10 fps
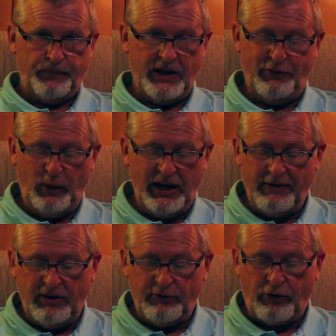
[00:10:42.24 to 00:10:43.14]
If we
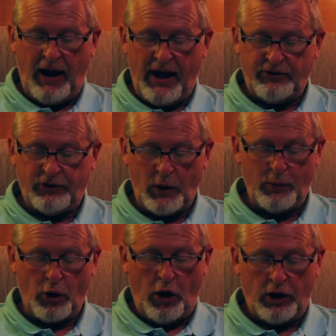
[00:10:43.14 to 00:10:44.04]
lived in France, we
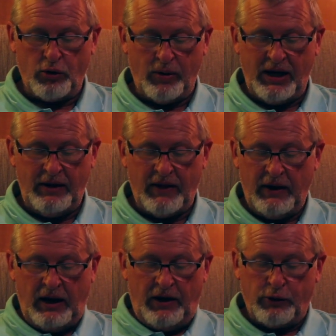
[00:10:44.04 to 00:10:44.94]
would all agree
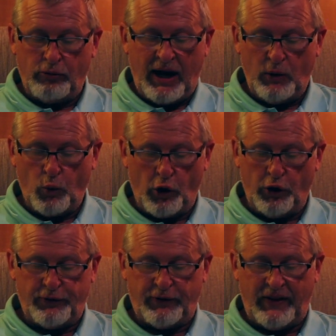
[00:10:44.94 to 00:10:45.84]
that the right
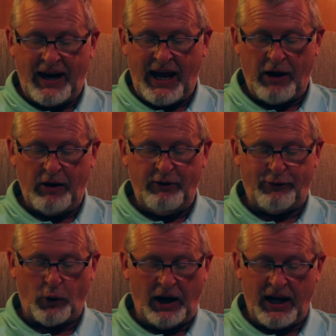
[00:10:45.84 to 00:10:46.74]
word for that hairy
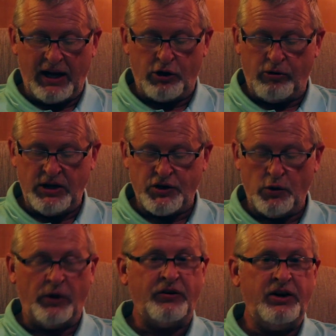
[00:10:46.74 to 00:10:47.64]
four-legged creature
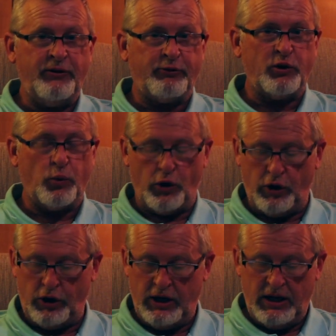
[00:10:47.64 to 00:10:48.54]
was a different
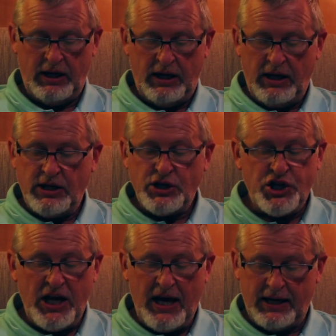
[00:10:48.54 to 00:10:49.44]
word,
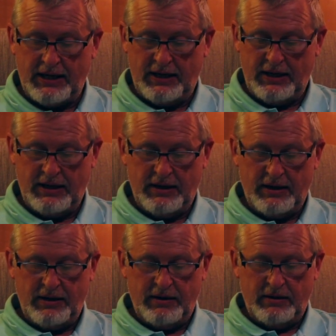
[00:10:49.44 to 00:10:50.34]
chien.
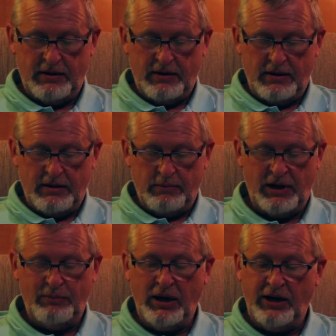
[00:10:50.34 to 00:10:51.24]

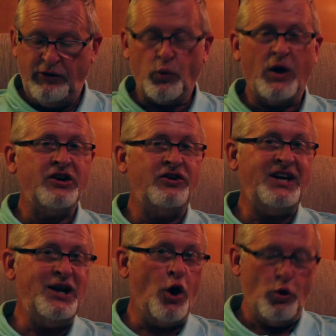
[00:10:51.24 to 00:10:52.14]
But it means what
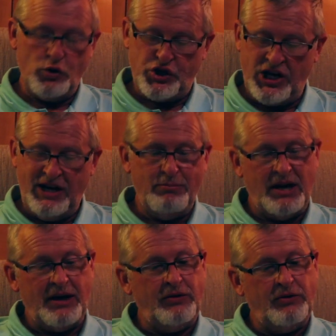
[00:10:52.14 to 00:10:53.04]
D-O-G
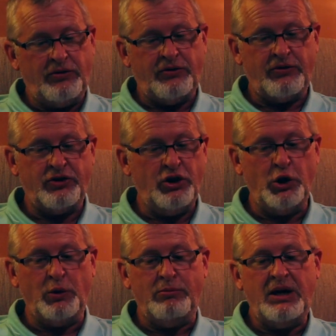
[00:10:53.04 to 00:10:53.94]
means to
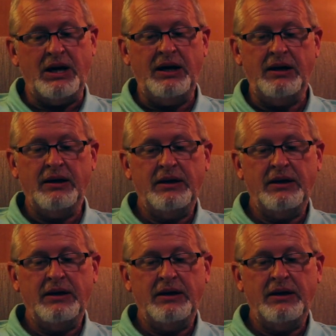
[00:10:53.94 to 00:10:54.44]
you and me.